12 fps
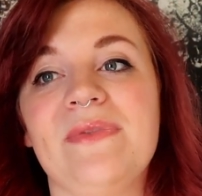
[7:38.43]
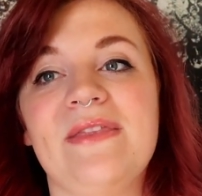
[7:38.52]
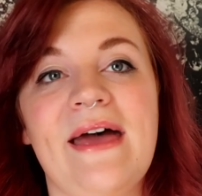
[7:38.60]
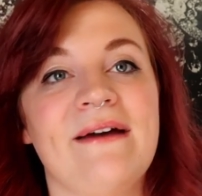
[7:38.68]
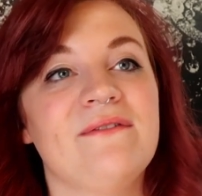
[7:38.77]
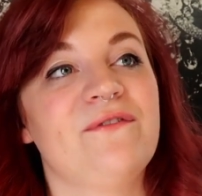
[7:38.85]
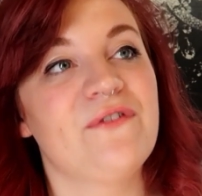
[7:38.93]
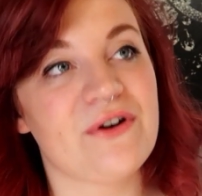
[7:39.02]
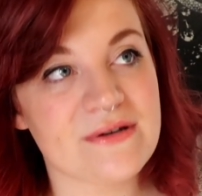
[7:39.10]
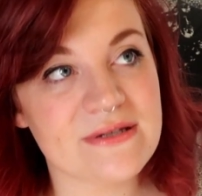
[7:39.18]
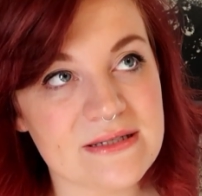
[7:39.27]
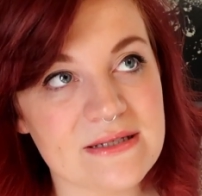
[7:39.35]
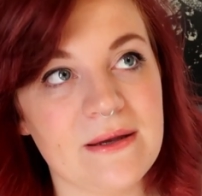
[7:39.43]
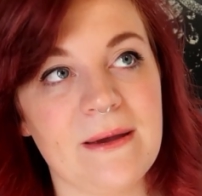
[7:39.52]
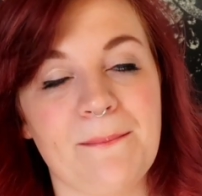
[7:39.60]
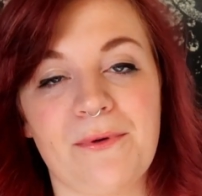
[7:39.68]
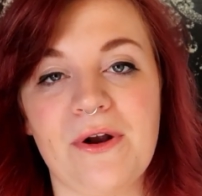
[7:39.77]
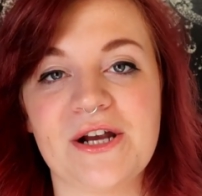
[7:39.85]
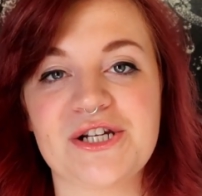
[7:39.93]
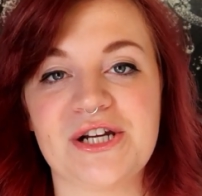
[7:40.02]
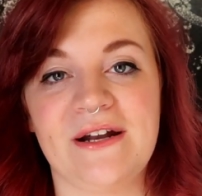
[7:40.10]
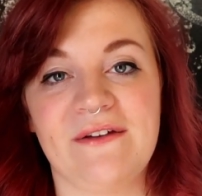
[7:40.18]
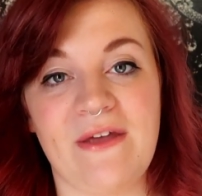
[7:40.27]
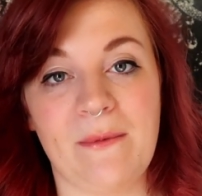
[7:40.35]
that first
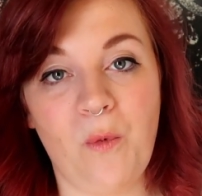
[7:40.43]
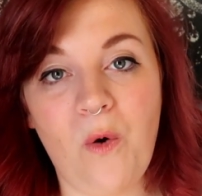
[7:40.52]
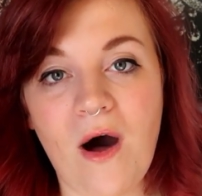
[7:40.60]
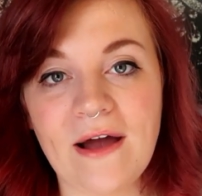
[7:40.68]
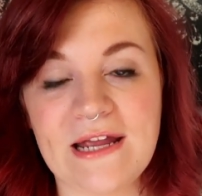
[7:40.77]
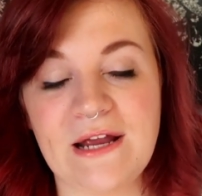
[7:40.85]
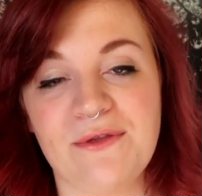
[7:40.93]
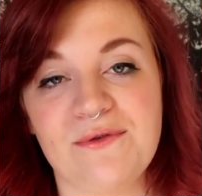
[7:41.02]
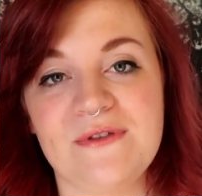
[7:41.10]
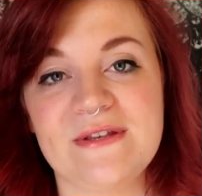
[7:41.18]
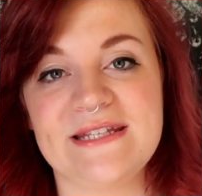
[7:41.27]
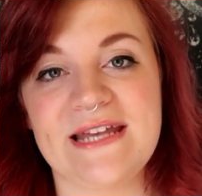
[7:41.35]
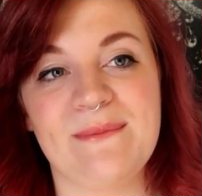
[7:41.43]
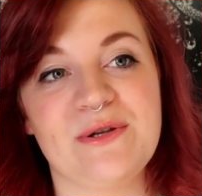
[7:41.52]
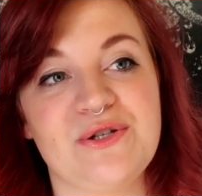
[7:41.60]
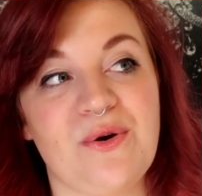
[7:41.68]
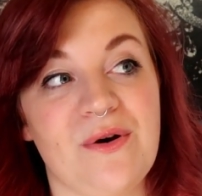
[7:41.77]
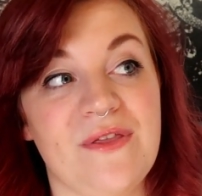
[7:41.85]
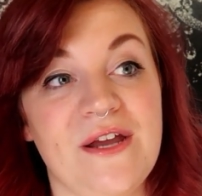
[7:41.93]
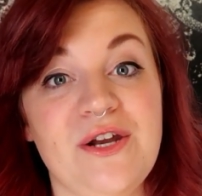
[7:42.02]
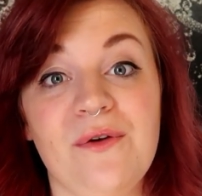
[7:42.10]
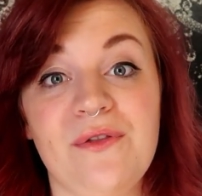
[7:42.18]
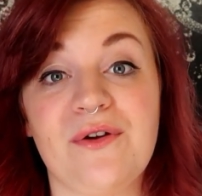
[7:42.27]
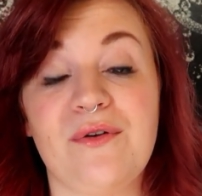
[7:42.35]
impression of them walking through the statement door, they
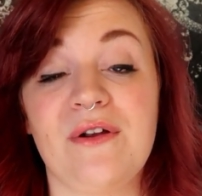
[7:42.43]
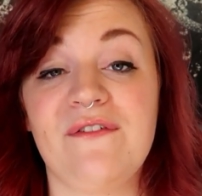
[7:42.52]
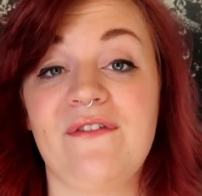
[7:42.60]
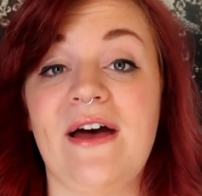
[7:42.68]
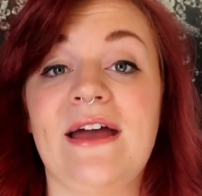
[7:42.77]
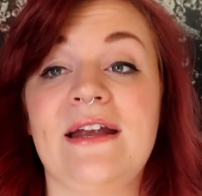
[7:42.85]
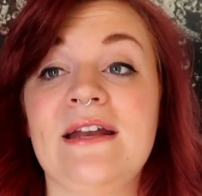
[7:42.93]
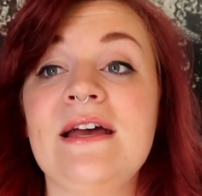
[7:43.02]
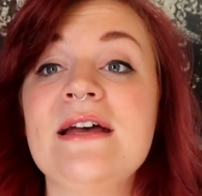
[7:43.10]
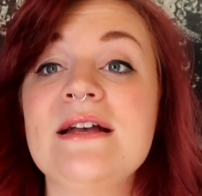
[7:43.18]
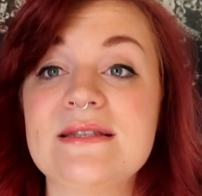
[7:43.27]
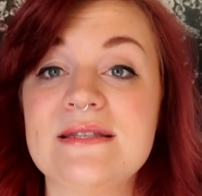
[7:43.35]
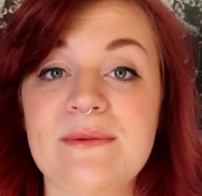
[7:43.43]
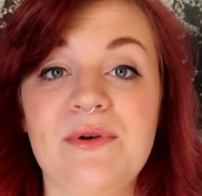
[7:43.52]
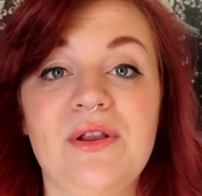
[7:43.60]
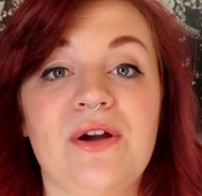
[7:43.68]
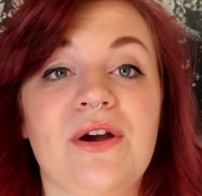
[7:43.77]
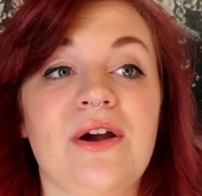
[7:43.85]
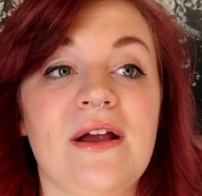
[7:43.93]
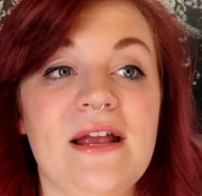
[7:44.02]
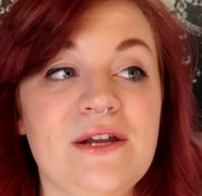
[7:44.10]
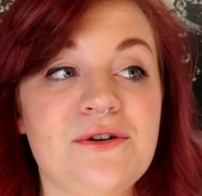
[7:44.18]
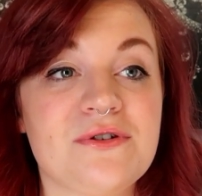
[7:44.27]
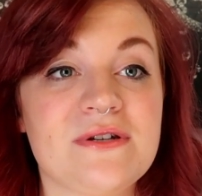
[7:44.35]
know they're going to find similar,
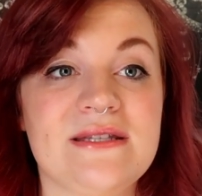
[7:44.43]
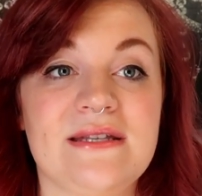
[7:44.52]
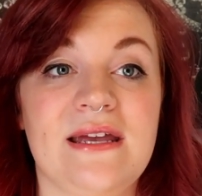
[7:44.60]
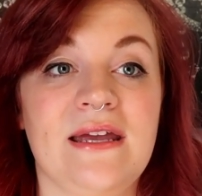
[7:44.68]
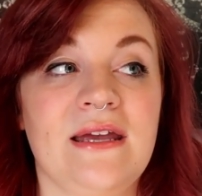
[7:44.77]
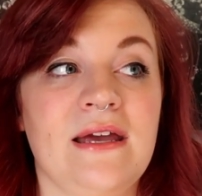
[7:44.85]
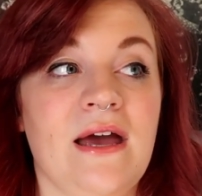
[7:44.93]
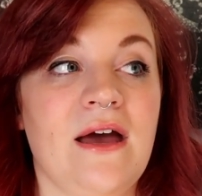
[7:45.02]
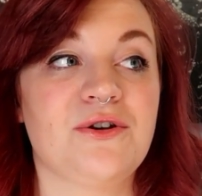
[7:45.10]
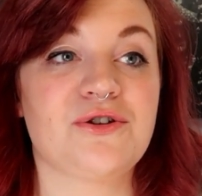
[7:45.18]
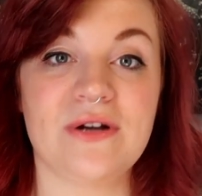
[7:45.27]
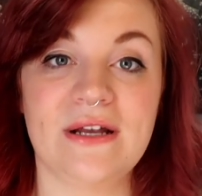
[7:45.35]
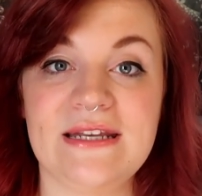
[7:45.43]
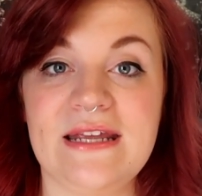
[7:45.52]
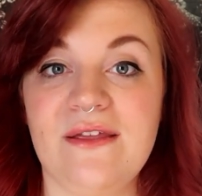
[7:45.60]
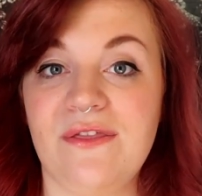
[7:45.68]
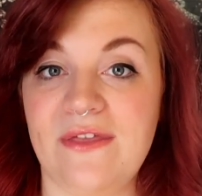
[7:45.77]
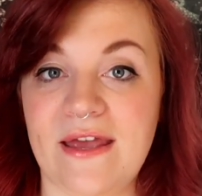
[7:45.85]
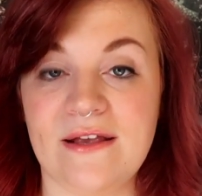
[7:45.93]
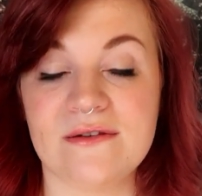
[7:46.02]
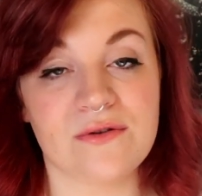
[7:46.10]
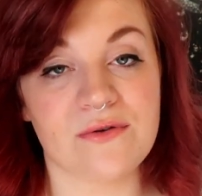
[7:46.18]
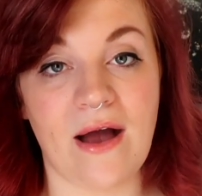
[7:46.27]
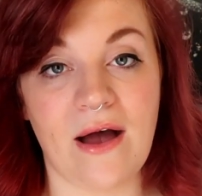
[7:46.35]
interesting, trendy
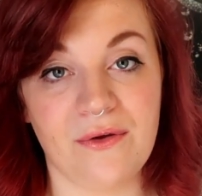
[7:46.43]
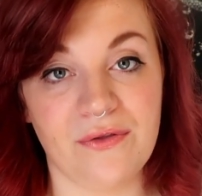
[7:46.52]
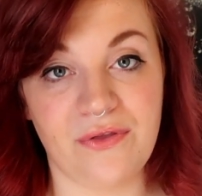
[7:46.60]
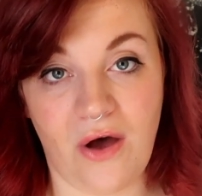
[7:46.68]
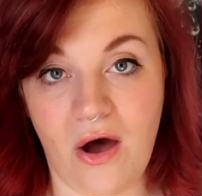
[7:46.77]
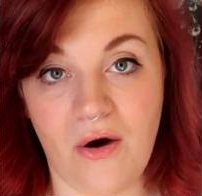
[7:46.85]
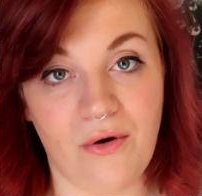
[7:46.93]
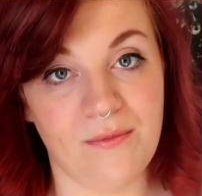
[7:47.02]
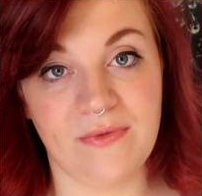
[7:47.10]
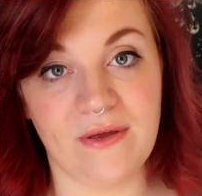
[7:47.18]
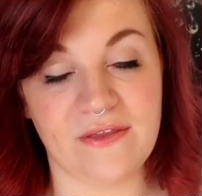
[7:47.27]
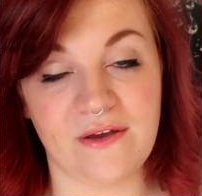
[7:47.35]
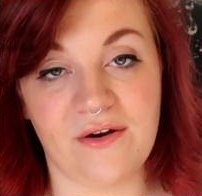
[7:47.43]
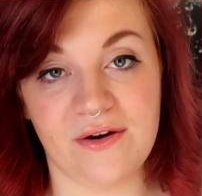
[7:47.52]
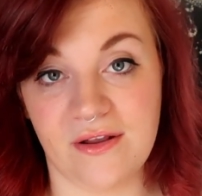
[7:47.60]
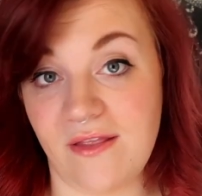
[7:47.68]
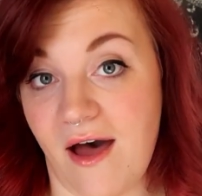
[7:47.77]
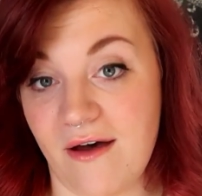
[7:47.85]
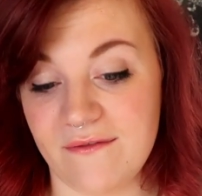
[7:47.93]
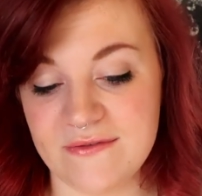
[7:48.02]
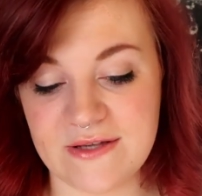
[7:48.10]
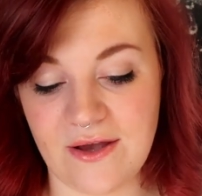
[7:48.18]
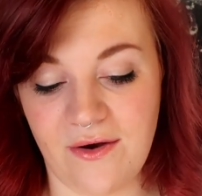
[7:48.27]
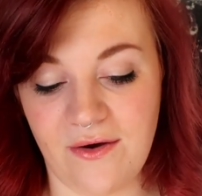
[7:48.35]
things throughout the home that they're going to love.
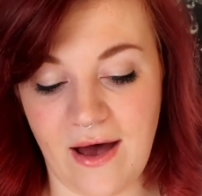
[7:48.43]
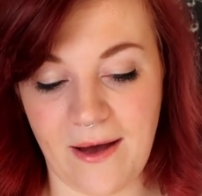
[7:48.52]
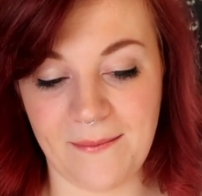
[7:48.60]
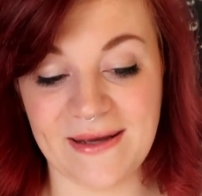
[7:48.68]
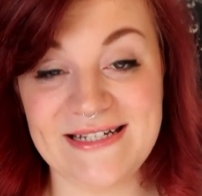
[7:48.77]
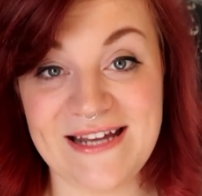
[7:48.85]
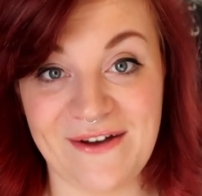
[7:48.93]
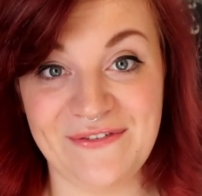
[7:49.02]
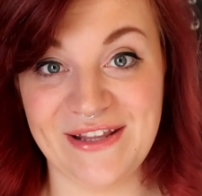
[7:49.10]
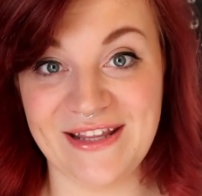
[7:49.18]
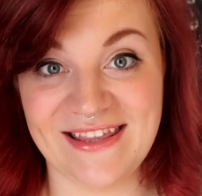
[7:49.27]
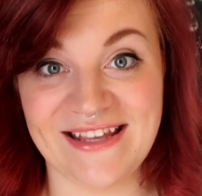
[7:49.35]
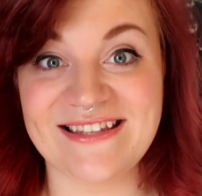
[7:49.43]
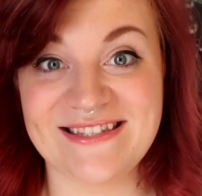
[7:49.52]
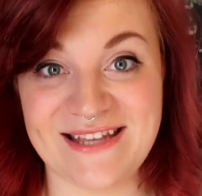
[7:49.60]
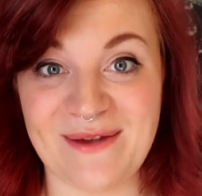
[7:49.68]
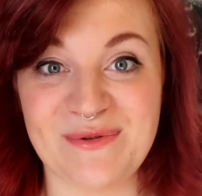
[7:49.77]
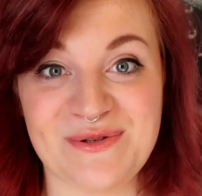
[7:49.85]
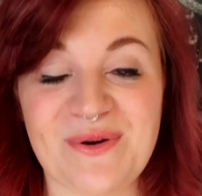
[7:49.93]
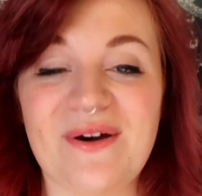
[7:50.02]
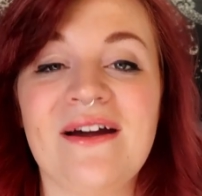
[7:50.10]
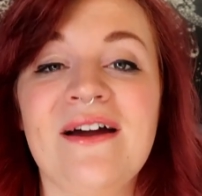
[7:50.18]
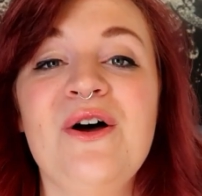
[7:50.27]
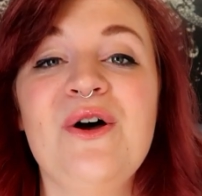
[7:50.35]
So I definitely think the statement
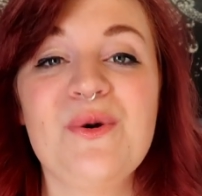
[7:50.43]
door